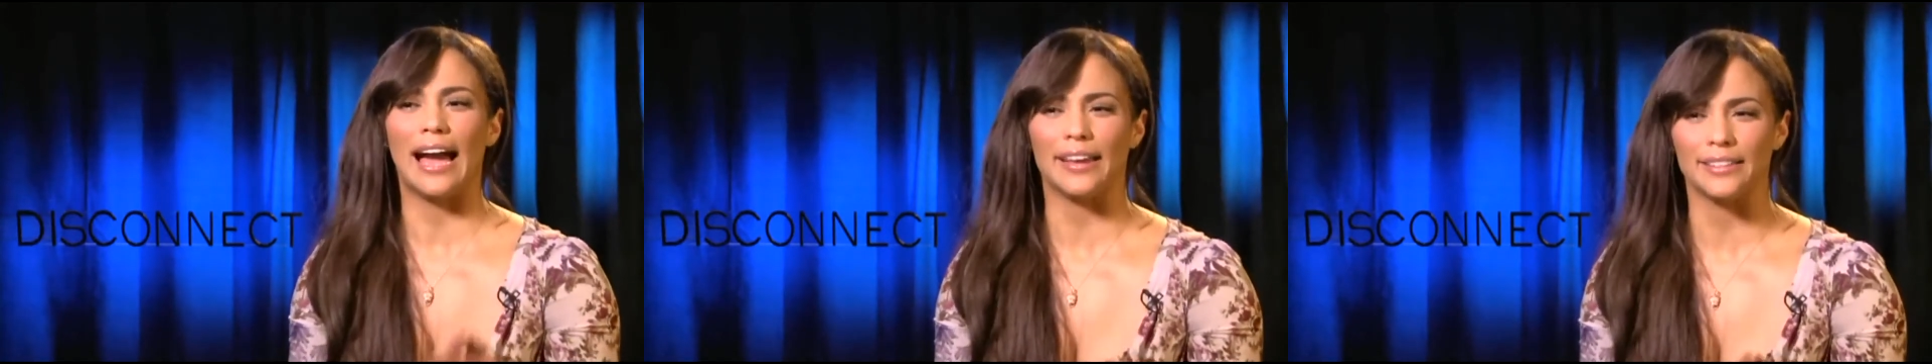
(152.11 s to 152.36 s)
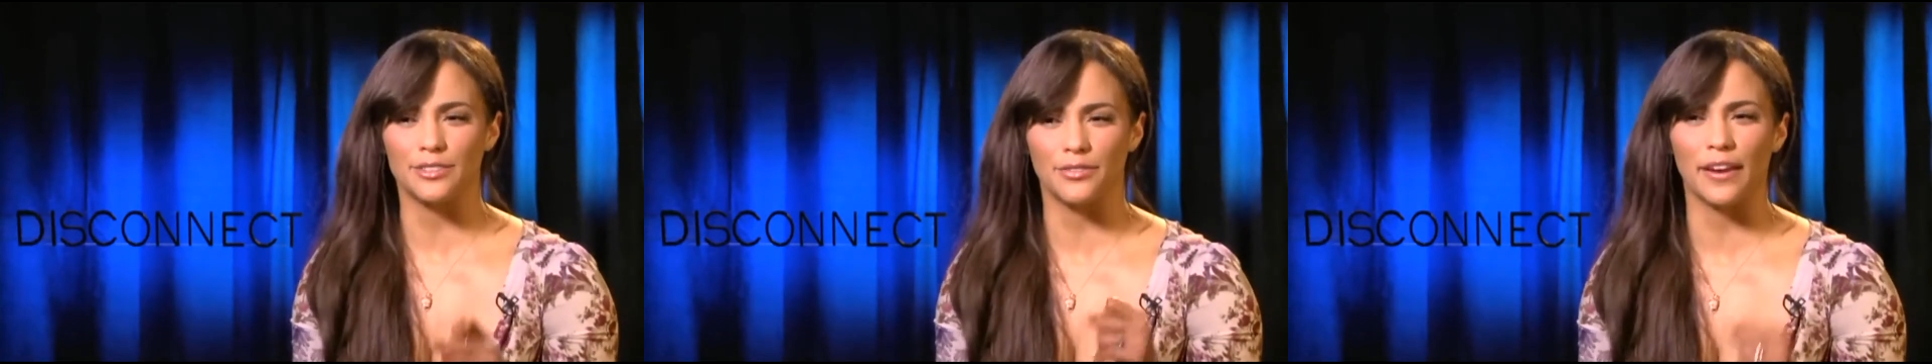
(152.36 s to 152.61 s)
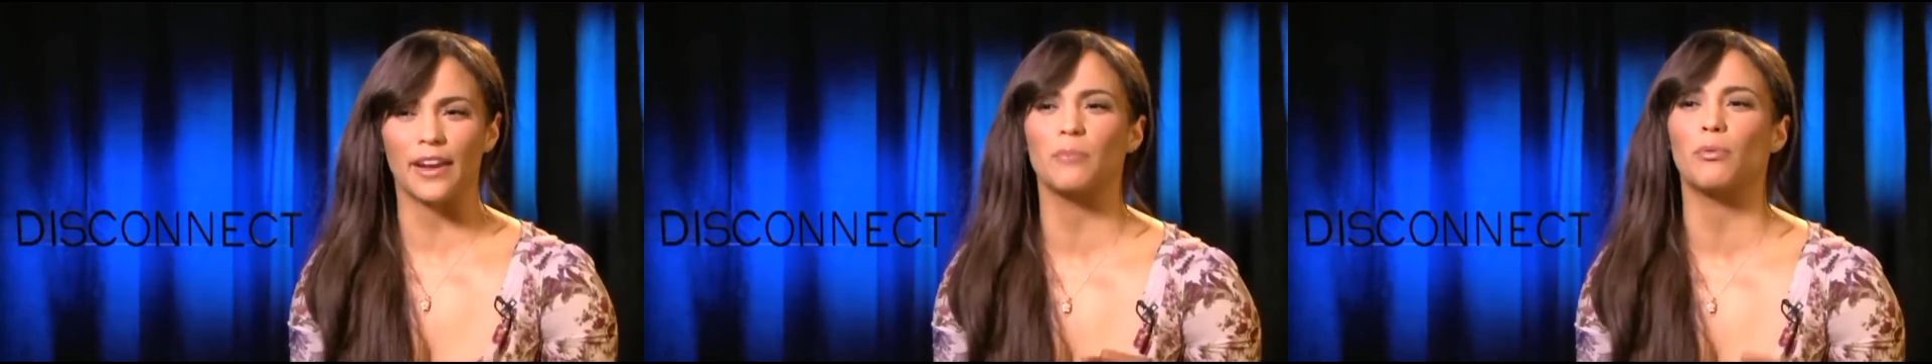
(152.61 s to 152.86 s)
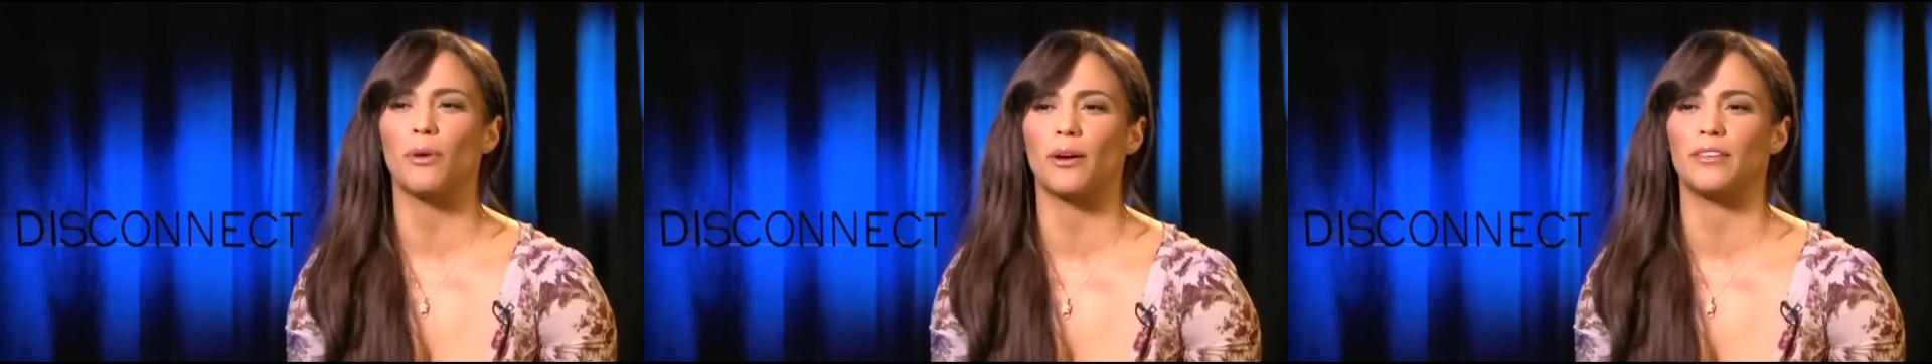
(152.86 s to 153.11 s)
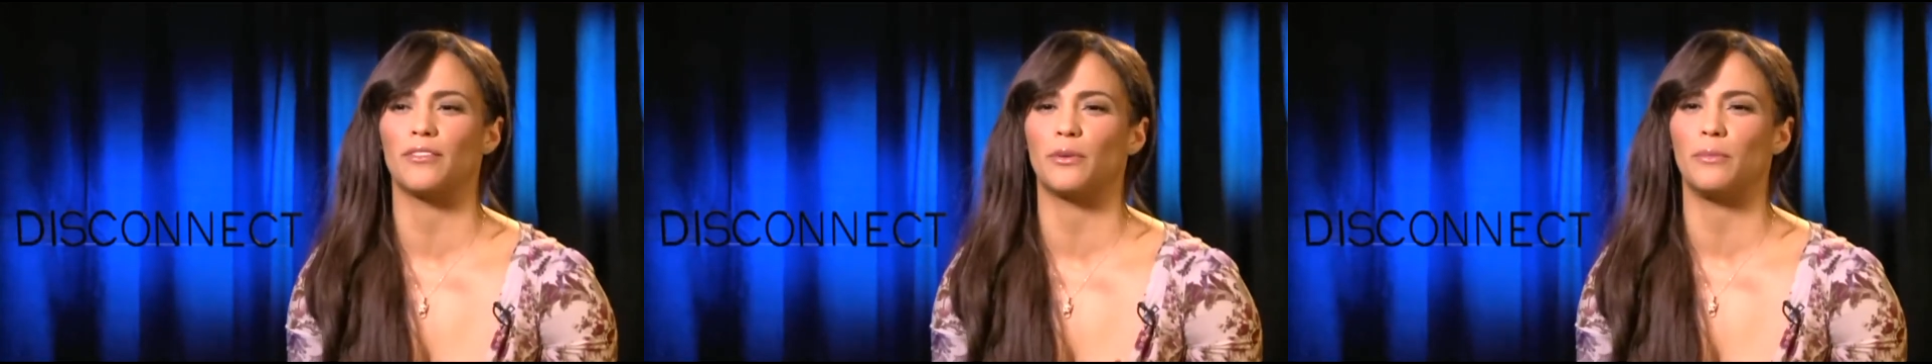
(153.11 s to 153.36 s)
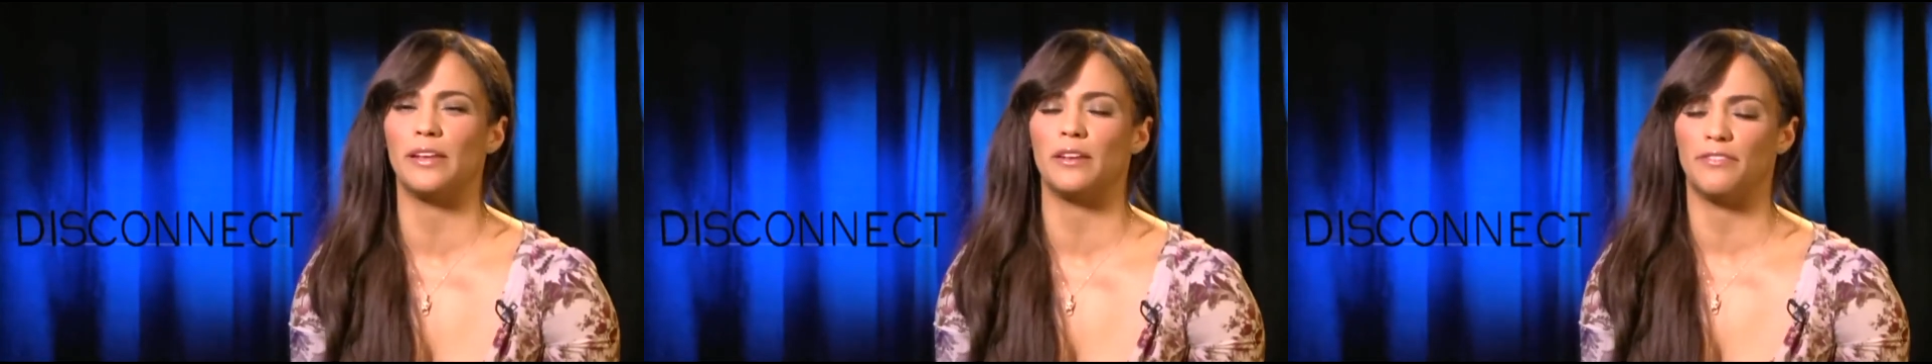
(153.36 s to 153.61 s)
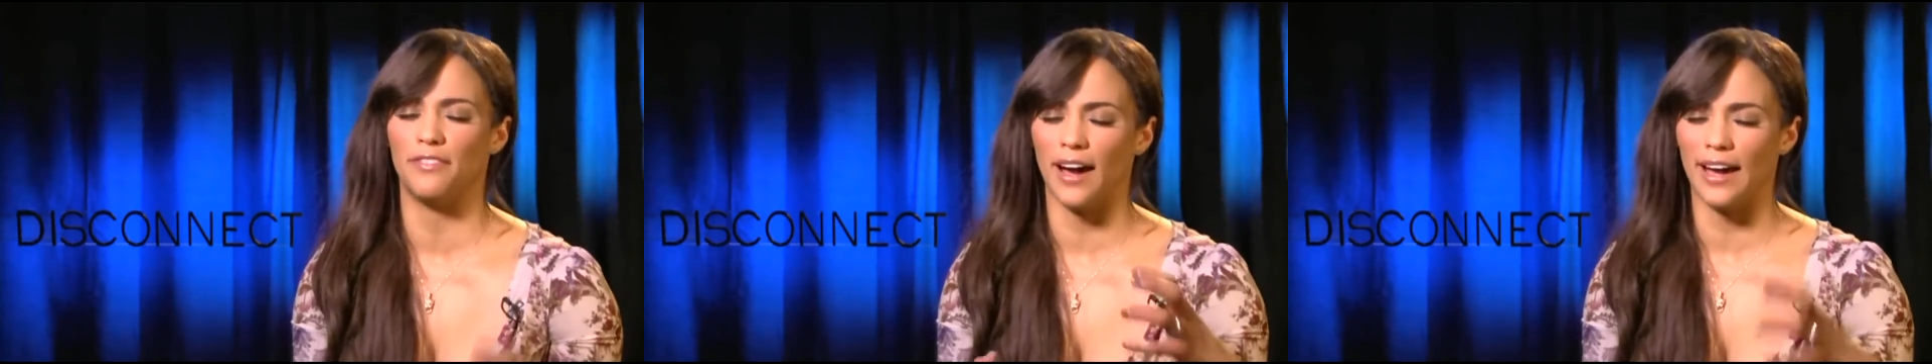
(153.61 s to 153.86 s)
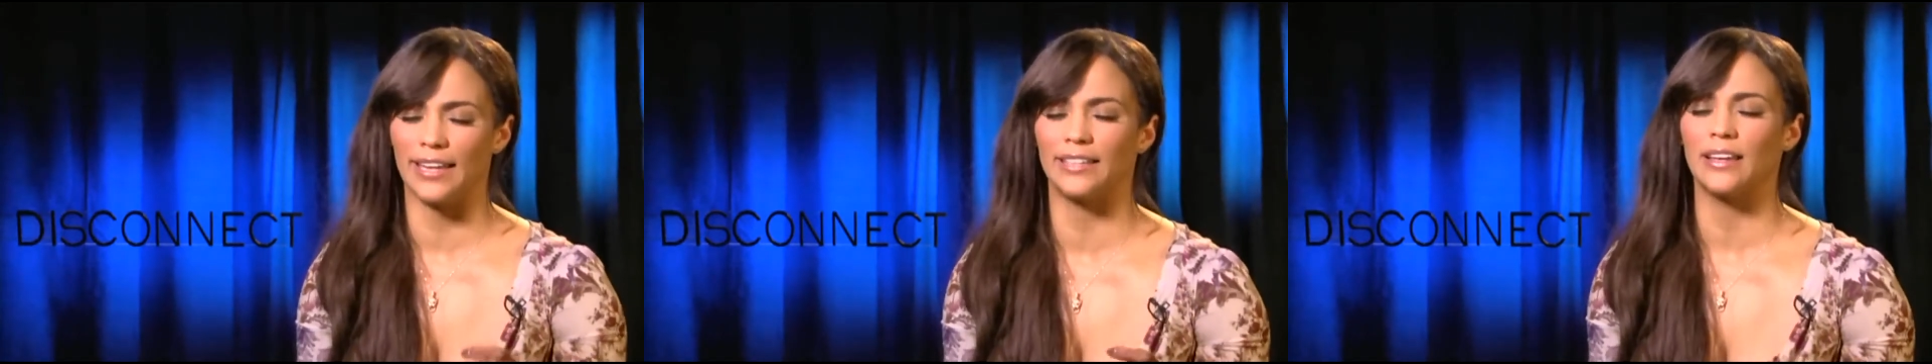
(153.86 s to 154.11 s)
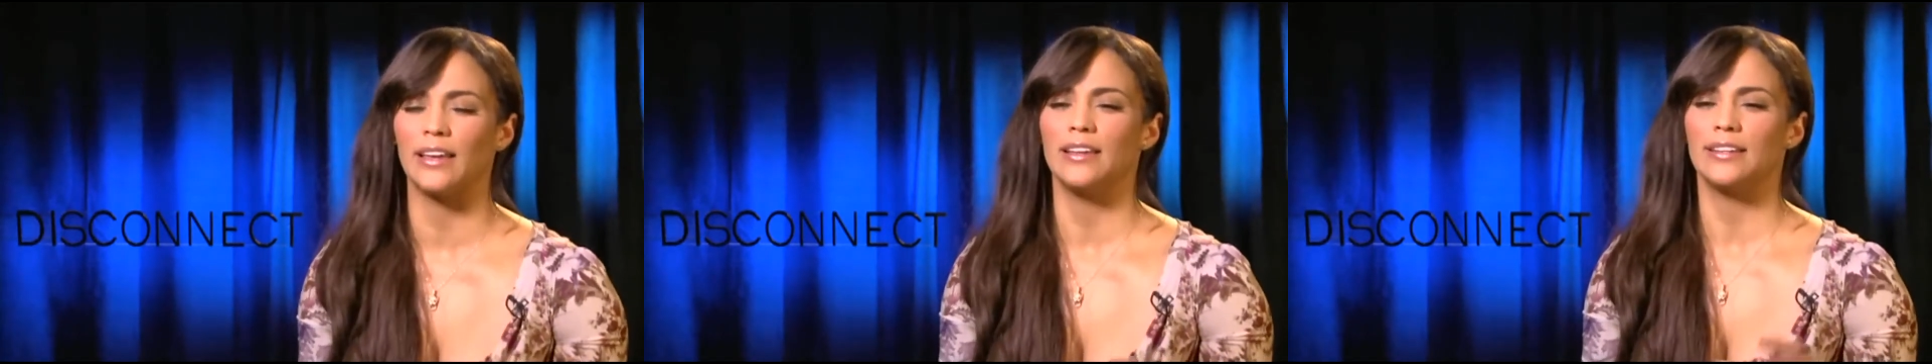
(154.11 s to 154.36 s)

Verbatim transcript: I, it's very important for me to find